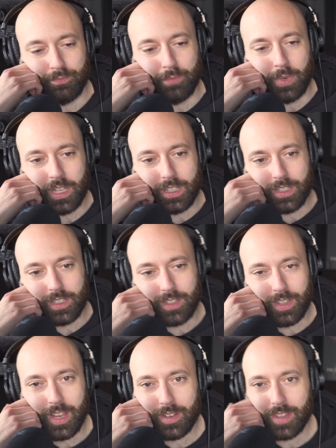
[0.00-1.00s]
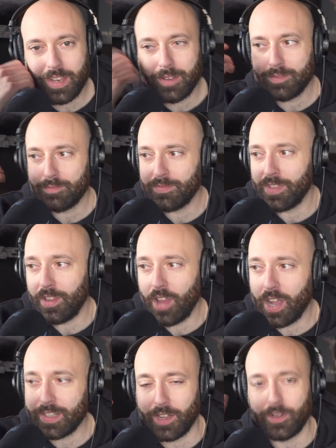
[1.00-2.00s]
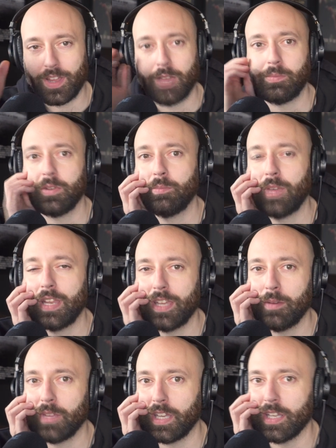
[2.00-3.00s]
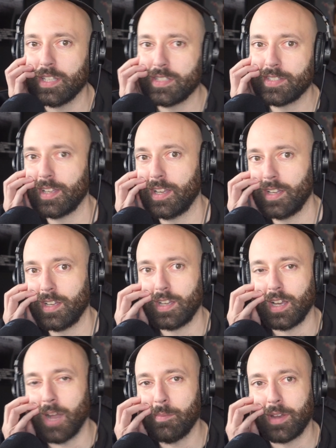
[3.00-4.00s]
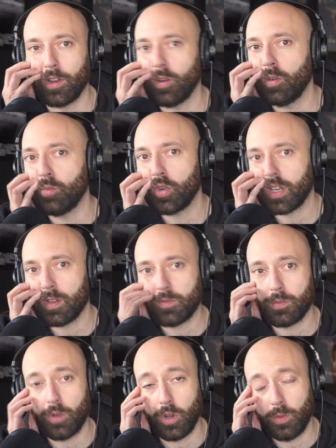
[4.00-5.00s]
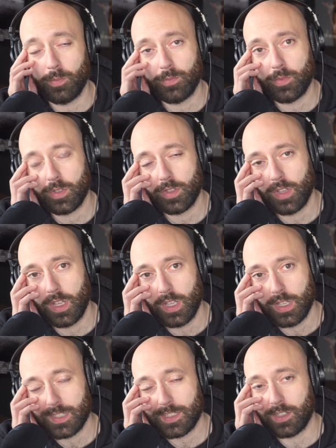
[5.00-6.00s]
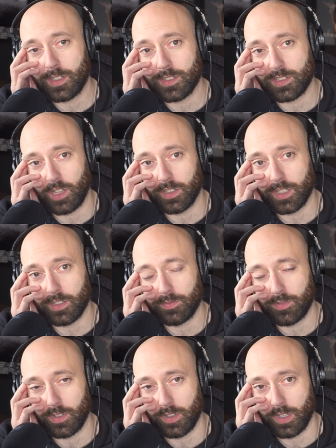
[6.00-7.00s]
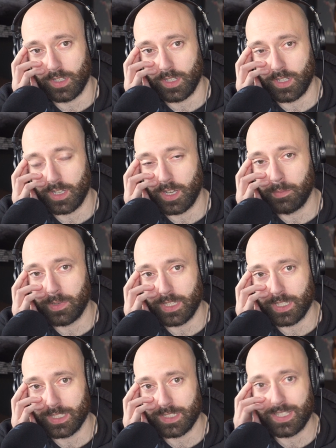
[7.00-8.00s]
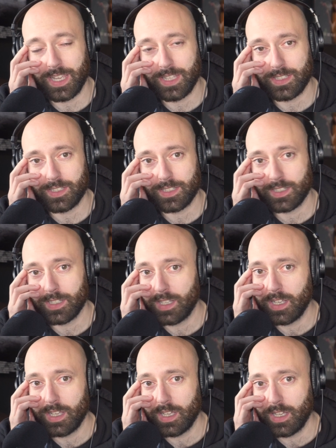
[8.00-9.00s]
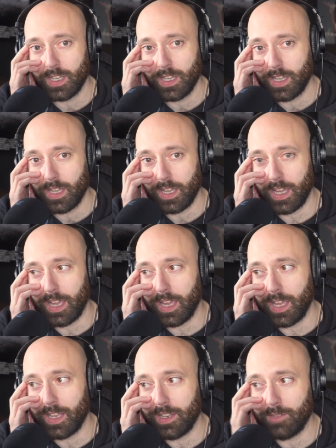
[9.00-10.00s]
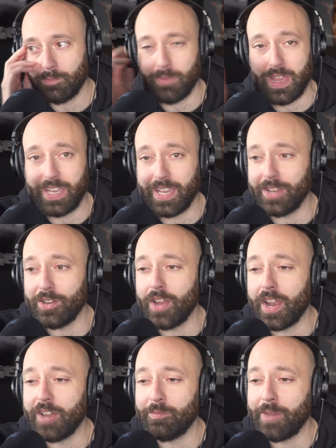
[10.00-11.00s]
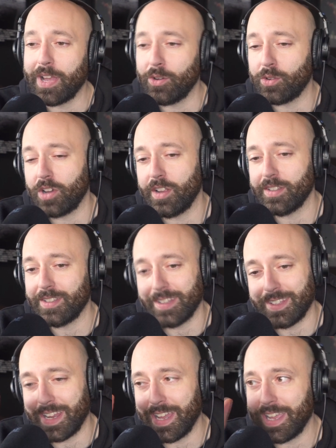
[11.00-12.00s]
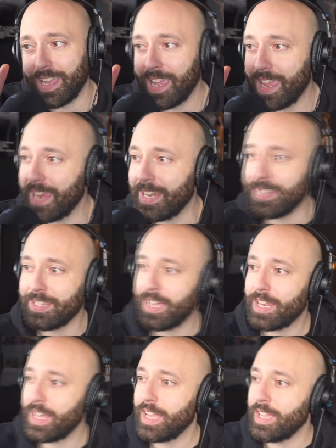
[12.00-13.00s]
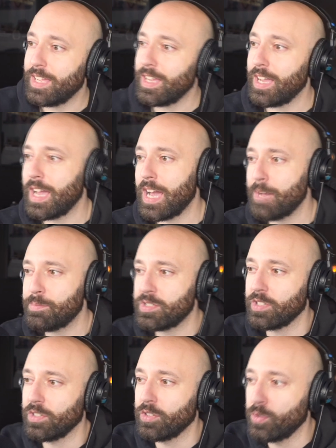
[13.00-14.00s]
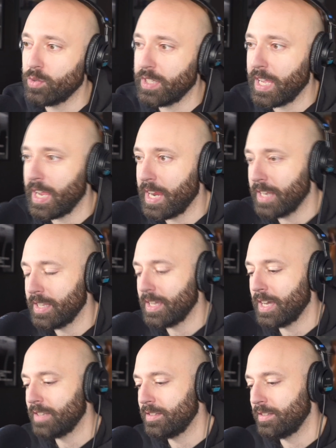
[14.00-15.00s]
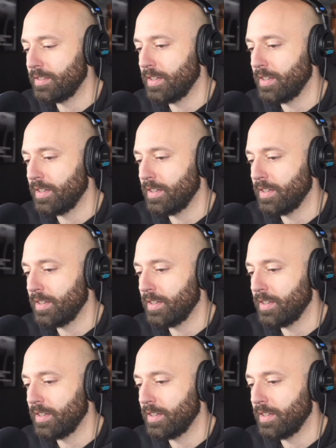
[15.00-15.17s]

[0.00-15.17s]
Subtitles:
But then the lockdown happened. Pandemic hits. I'm at home, working from home, still consulting for a company in the States, and making none of my own content. And I hated that. I absolutely hated that.